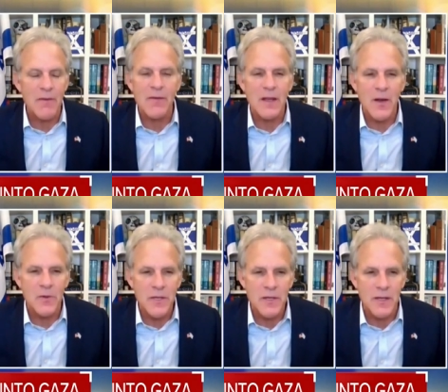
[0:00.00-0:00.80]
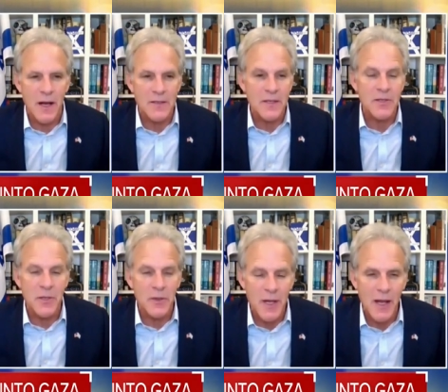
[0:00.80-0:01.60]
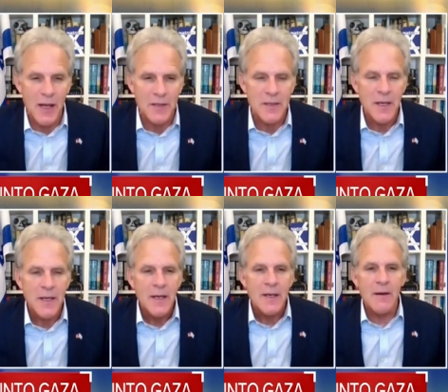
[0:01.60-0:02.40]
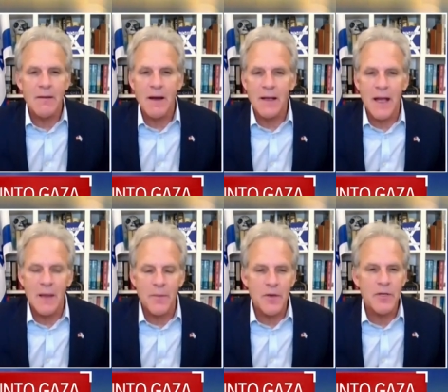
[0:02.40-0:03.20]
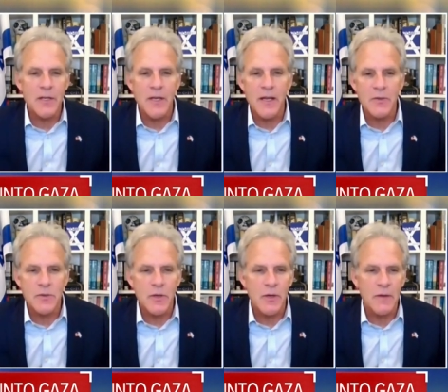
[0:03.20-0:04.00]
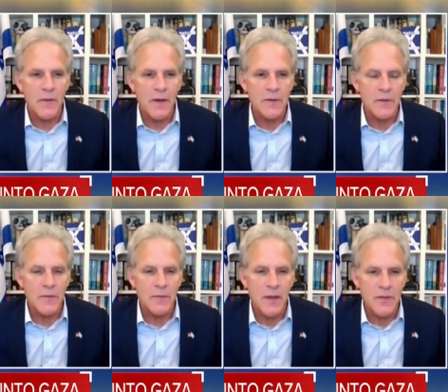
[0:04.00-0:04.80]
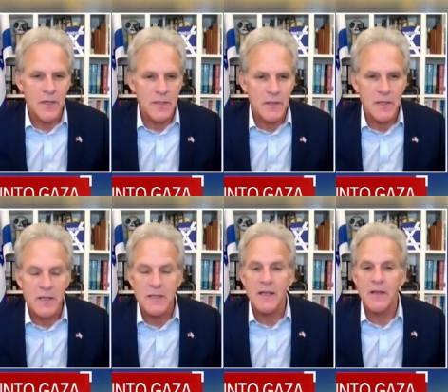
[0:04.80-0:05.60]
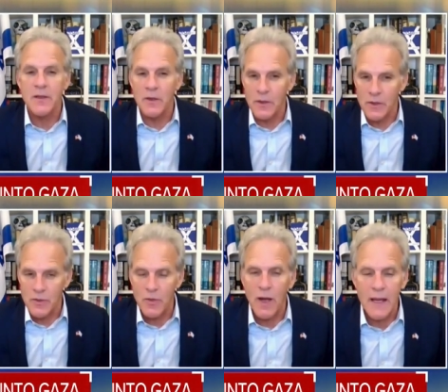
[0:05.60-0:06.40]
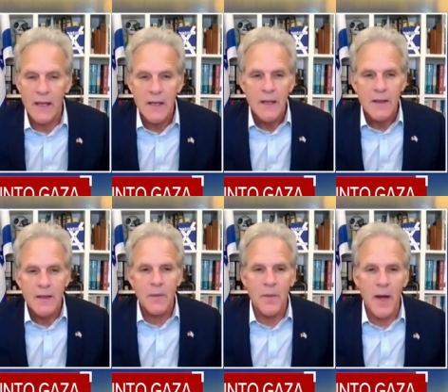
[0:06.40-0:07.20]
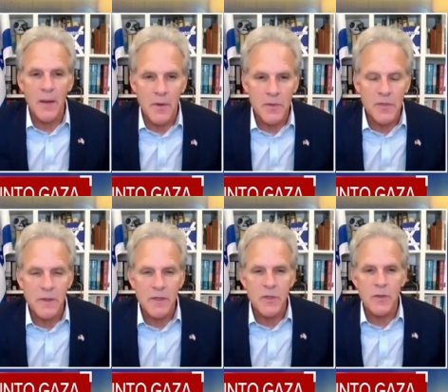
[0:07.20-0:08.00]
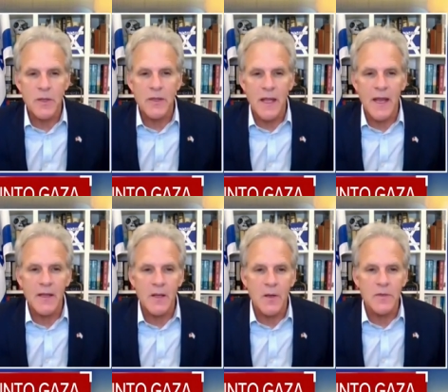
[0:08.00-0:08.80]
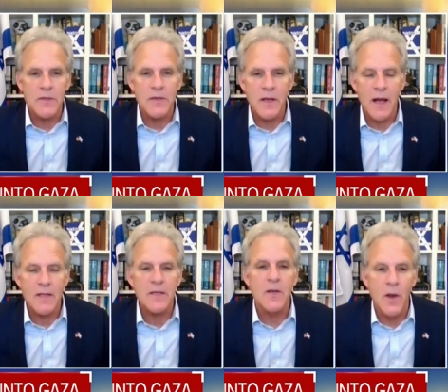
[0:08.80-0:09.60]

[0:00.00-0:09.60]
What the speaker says: everything that goes into Gaza, and still does. Now, I appreciate the National Security Advisor, Jake Sullivan, is going to say that they're going to try their utmost to make sure that the aid that goes into Gaza